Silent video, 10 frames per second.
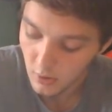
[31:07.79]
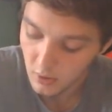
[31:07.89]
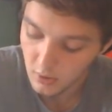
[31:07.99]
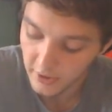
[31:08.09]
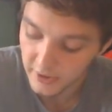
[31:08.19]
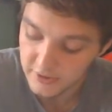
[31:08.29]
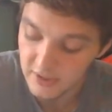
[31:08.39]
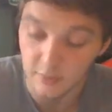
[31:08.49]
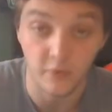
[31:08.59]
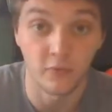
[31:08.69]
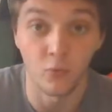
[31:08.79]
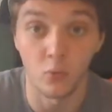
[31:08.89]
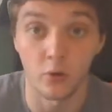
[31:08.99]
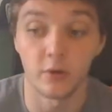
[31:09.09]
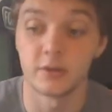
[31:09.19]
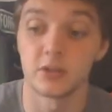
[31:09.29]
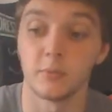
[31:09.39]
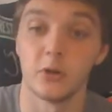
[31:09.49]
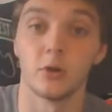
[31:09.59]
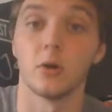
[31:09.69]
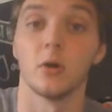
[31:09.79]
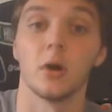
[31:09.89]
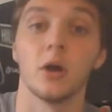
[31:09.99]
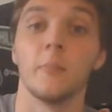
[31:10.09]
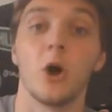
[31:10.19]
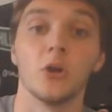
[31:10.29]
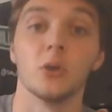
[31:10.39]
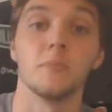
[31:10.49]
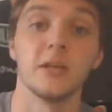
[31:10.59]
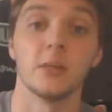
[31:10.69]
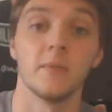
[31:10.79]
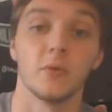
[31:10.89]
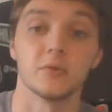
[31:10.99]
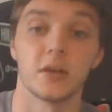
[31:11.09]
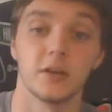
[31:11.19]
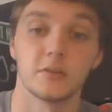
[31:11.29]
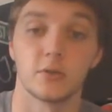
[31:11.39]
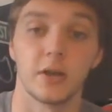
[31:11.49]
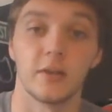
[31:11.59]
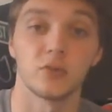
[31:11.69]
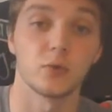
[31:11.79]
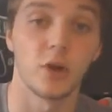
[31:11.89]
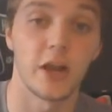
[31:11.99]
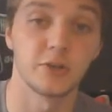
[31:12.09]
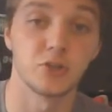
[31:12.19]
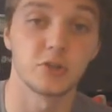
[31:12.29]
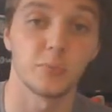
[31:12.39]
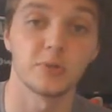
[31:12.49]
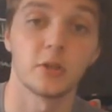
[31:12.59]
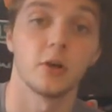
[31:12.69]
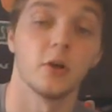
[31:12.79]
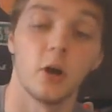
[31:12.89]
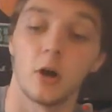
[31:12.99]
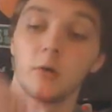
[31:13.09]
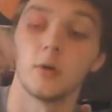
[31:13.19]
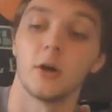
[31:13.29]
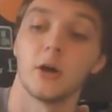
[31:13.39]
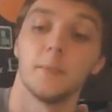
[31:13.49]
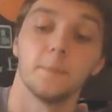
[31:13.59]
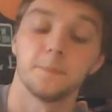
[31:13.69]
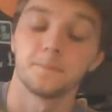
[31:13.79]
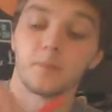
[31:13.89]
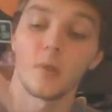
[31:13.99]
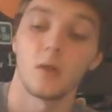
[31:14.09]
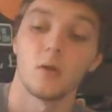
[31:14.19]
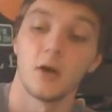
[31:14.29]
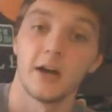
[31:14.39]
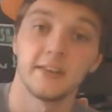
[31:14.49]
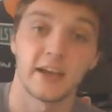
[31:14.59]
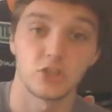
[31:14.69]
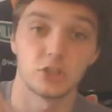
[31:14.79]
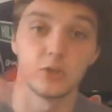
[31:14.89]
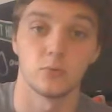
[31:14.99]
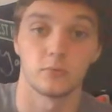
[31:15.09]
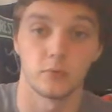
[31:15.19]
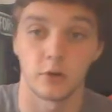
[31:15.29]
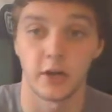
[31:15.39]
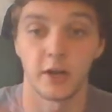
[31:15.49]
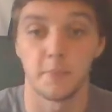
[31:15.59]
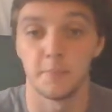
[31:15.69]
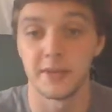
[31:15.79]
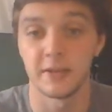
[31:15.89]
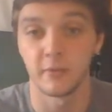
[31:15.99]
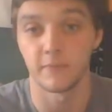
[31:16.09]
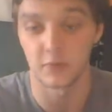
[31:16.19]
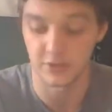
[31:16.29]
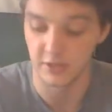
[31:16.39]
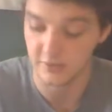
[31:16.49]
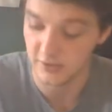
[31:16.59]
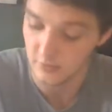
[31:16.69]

like I said before, it's going to be your on your B lymphocytes. Okay, that's what your antigens are attaching to. Okay, B lymphocytes.